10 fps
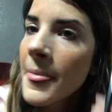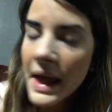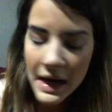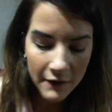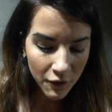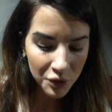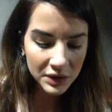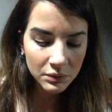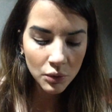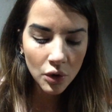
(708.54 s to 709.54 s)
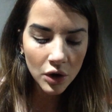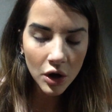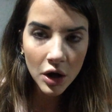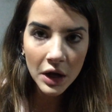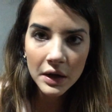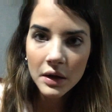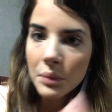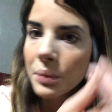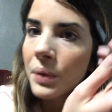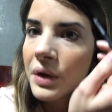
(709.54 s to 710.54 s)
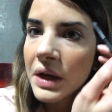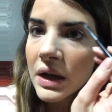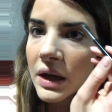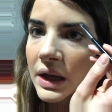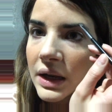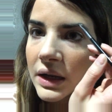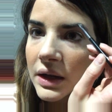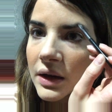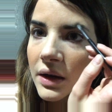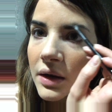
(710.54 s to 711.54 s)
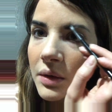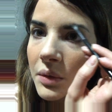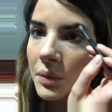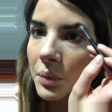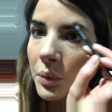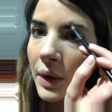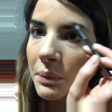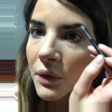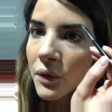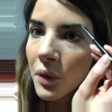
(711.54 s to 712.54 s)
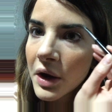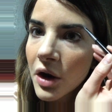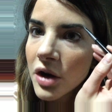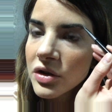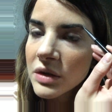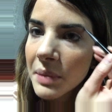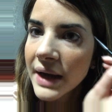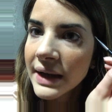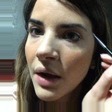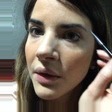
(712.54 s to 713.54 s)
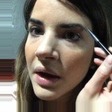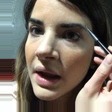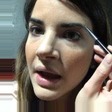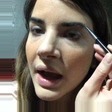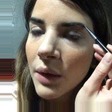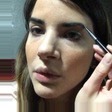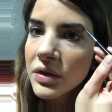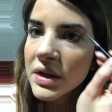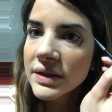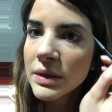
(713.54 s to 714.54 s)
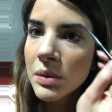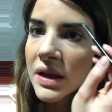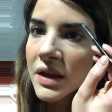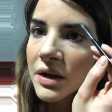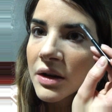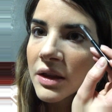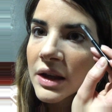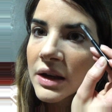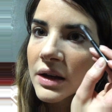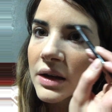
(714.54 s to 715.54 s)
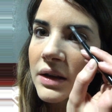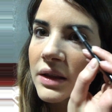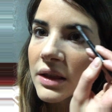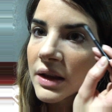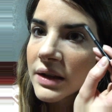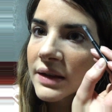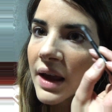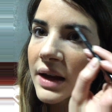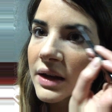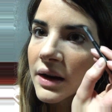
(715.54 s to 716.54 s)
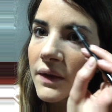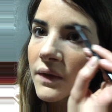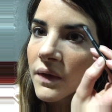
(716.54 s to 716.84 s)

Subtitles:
And I focus more on putting it here right before it arches back down. I want this to be thinner than this line here.